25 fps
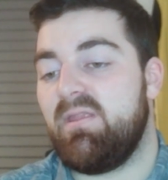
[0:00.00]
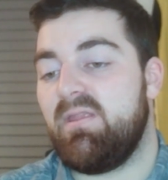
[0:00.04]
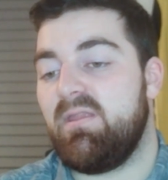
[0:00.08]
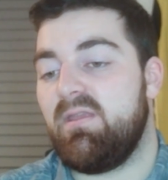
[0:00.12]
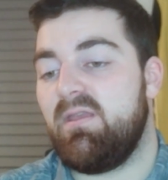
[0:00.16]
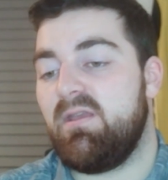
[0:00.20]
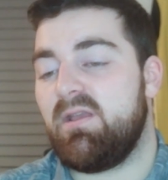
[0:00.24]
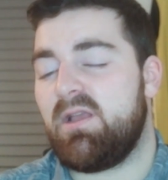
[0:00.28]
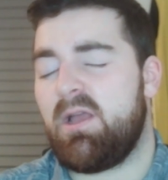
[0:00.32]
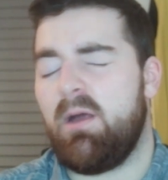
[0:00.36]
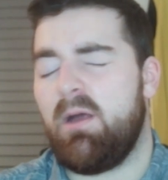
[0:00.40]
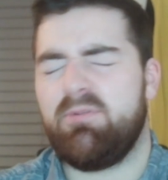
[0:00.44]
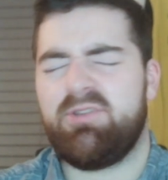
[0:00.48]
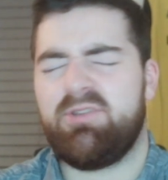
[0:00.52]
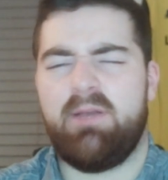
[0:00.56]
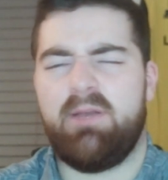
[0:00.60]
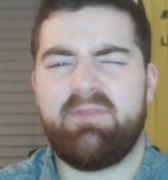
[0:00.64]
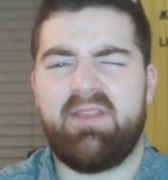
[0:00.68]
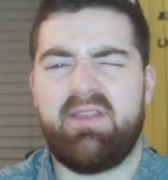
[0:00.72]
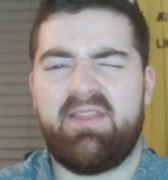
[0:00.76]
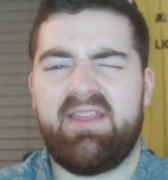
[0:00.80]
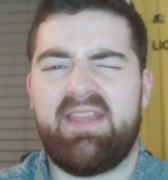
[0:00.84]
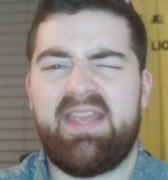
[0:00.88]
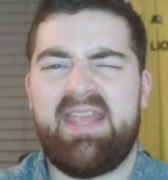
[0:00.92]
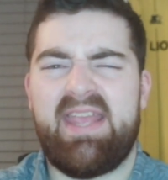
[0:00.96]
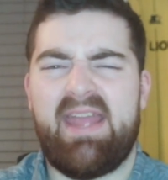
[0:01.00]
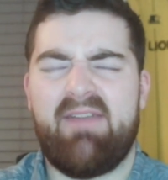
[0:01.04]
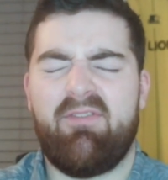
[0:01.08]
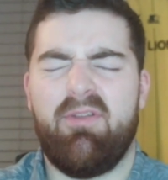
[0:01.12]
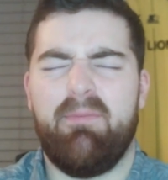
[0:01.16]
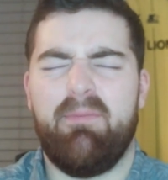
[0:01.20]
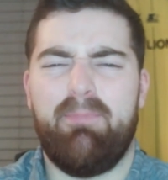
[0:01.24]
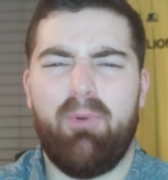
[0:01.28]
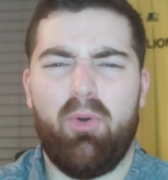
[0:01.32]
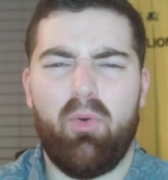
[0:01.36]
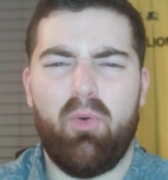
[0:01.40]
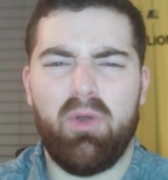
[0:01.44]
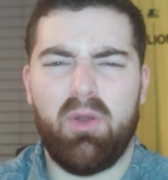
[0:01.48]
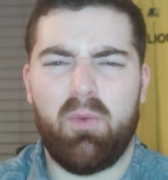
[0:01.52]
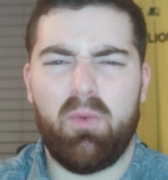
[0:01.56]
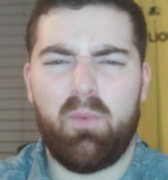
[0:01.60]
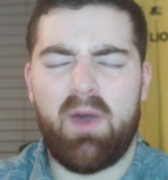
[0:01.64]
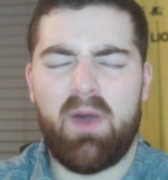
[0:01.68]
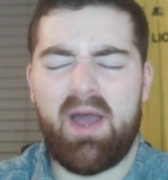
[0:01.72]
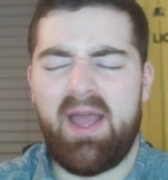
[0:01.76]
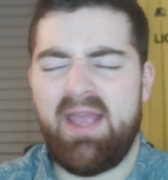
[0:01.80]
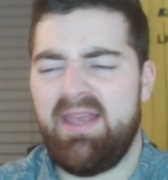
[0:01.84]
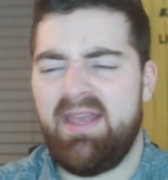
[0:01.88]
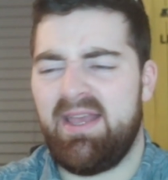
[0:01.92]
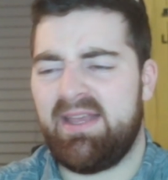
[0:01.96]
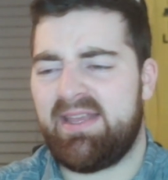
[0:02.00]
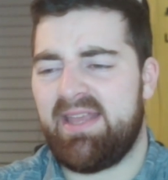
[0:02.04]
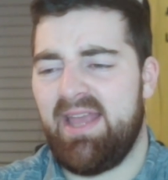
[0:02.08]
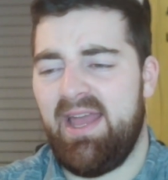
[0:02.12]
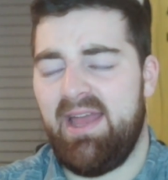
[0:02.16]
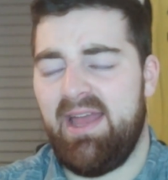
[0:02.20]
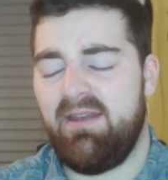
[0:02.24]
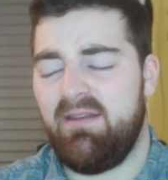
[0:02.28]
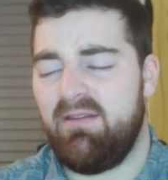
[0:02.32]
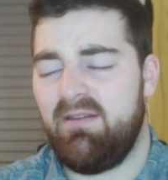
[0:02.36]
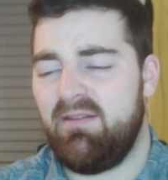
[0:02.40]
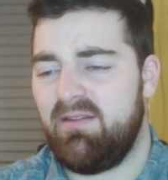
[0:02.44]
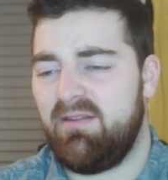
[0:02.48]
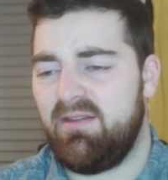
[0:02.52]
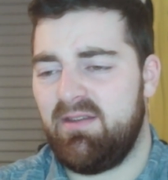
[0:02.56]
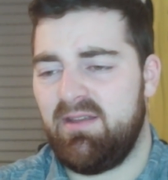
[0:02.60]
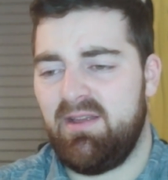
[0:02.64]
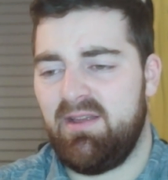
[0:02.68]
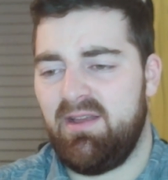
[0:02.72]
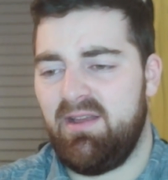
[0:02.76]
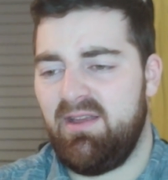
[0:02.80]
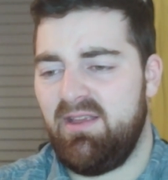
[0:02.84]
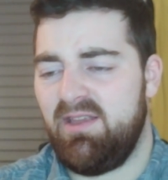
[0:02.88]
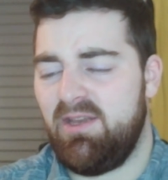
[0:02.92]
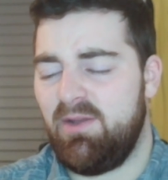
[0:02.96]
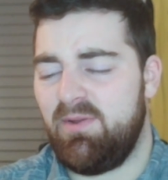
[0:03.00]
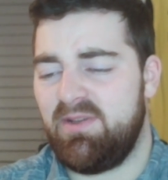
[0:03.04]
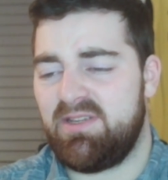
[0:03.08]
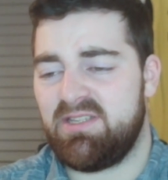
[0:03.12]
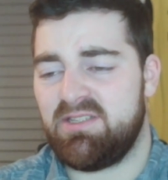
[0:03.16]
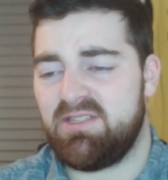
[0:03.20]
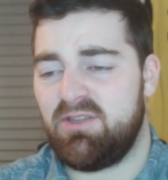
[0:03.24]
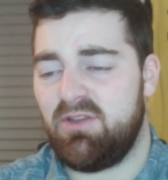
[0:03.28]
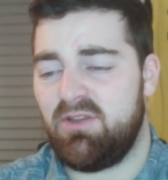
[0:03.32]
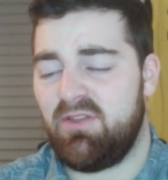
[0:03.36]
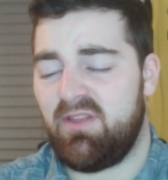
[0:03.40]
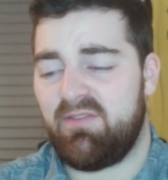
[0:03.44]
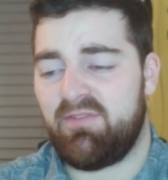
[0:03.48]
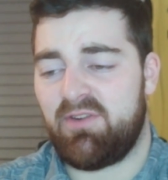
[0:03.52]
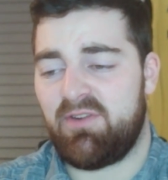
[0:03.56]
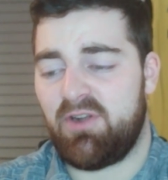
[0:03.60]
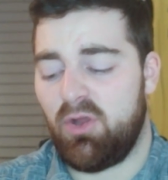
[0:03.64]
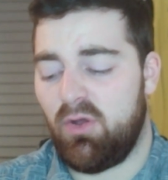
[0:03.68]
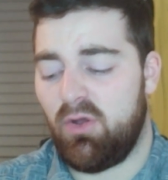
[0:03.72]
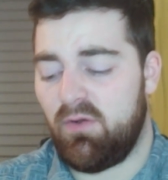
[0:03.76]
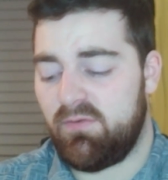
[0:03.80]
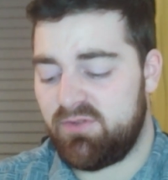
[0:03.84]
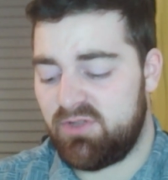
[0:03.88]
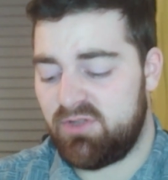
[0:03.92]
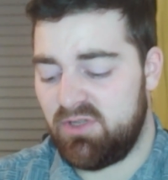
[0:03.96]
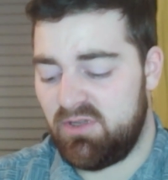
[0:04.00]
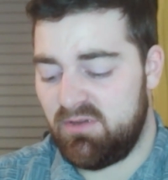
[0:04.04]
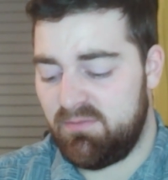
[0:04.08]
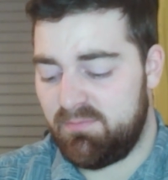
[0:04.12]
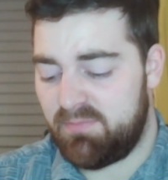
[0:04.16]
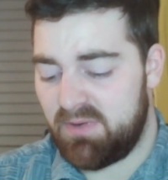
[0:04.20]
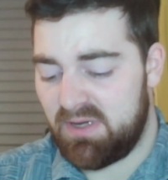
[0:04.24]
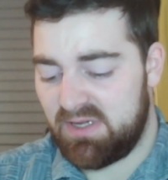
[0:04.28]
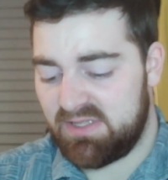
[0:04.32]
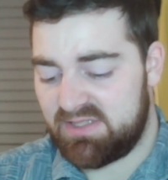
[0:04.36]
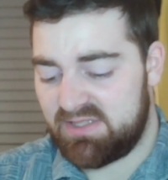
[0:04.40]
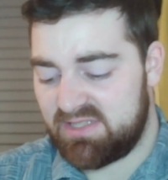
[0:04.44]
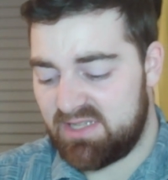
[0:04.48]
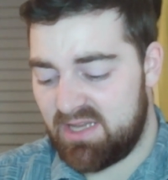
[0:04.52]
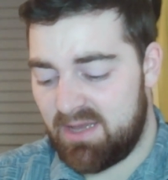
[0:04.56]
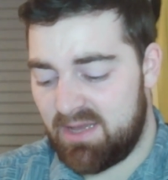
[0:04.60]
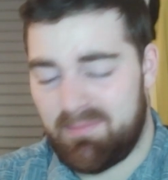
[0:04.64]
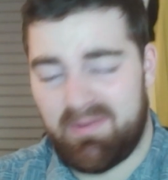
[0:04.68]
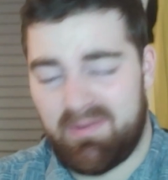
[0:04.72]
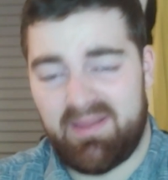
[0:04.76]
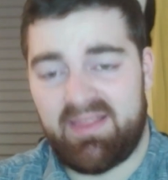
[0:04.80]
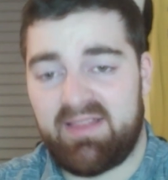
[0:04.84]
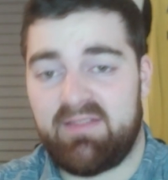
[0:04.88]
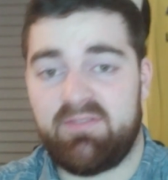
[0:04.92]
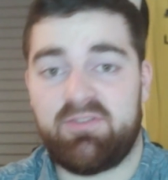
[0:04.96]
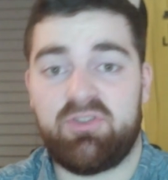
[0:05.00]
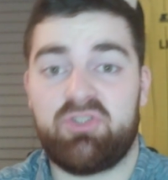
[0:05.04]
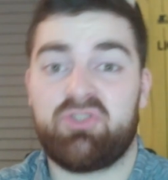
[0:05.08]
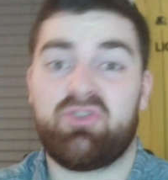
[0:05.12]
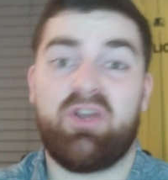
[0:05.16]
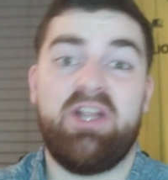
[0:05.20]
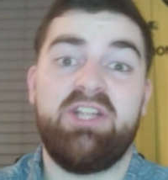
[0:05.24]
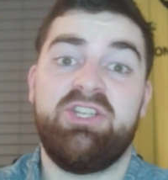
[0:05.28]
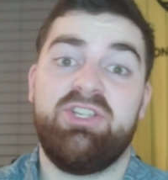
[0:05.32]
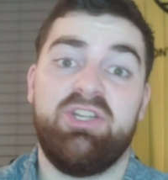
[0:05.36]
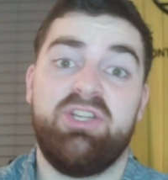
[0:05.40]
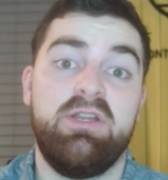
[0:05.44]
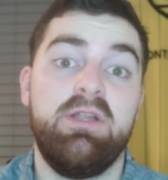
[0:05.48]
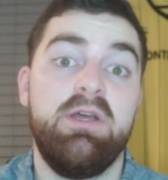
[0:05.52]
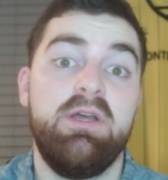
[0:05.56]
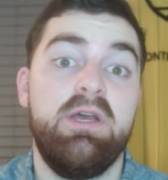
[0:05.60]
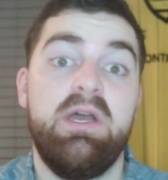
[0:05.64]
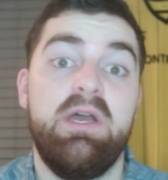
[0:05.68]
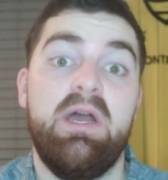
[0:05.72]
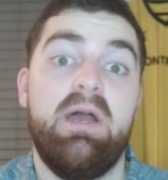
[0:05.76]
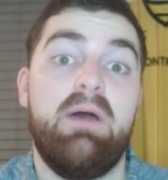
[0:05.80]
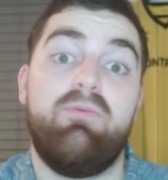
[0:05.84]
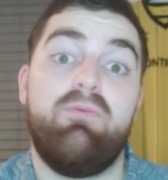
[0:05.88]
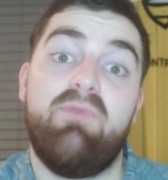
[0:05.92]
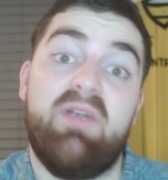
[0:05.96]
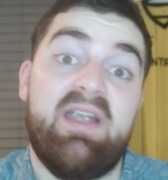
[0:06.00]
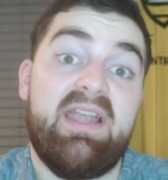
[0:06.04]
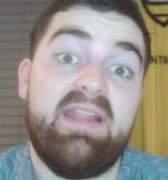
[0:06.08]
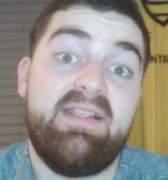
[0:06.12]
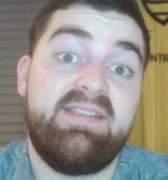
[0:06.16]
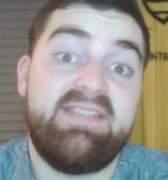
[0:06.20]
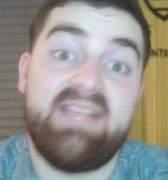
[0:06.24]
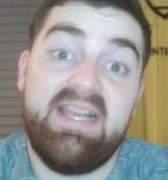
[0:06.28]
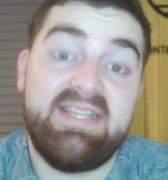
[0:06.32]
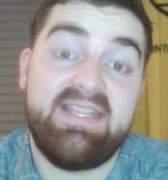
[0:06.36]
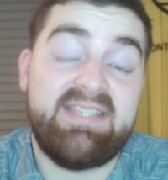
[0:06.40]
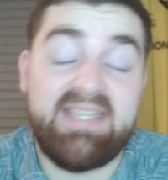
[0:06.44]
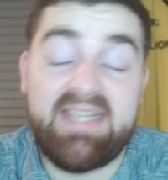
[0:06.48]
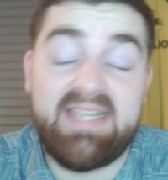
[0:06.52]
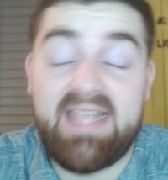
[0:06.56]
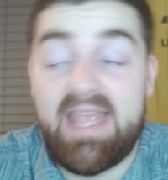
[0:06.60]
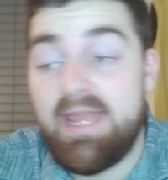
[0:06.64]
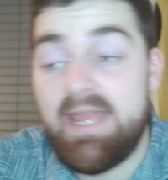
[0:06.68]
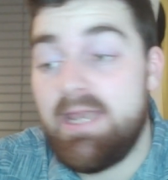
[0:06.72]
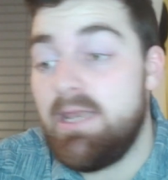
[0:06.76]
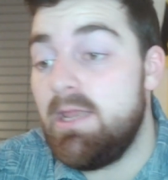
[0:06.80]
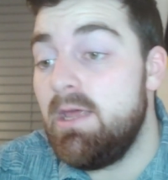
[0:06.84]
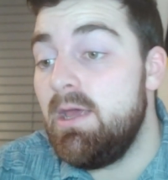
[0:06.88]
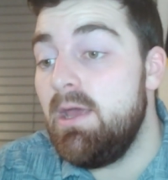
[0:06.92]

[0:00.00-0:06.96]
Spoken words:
couple of times I think he gave the ball away. Again, you know, he doesn't do that very often, but I think the frustration really setting in.